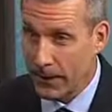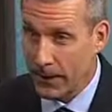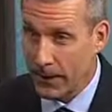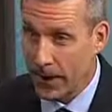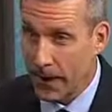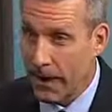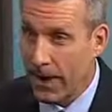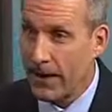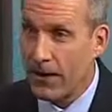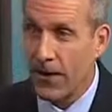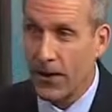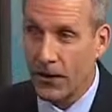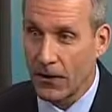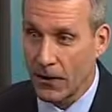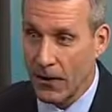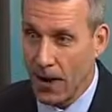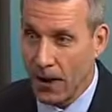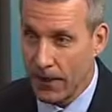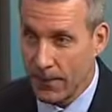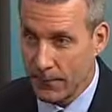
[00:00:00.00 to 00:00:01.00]
I hear it a
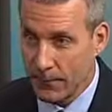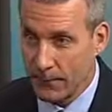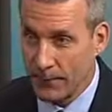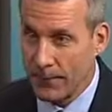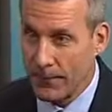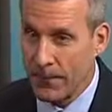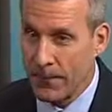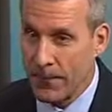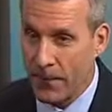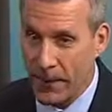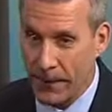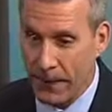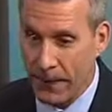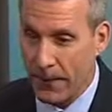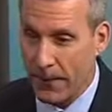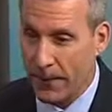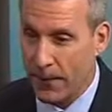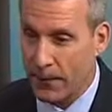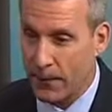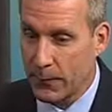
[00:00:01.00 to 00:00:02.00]
lot, and
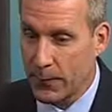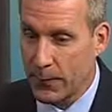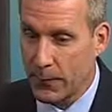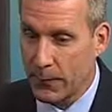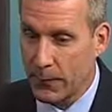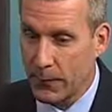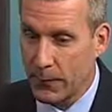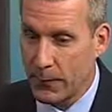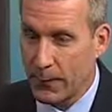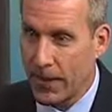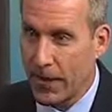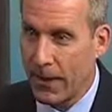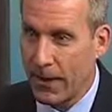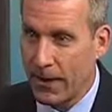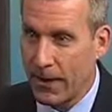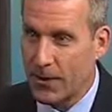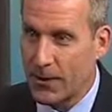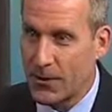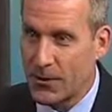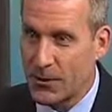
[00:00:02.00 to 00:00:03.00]
I think I spend a good amount
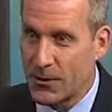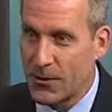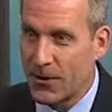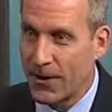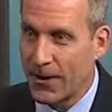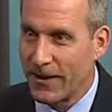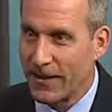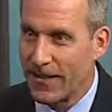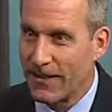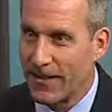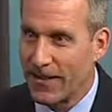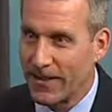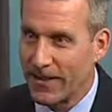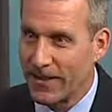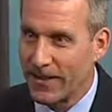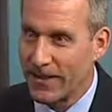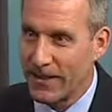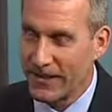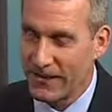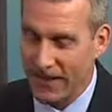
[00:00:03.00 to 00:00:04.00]
of energy trying to say
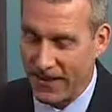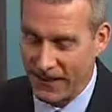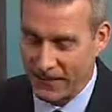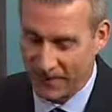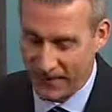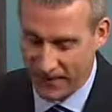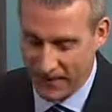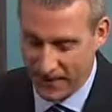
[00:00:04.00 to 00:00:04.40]
the same thing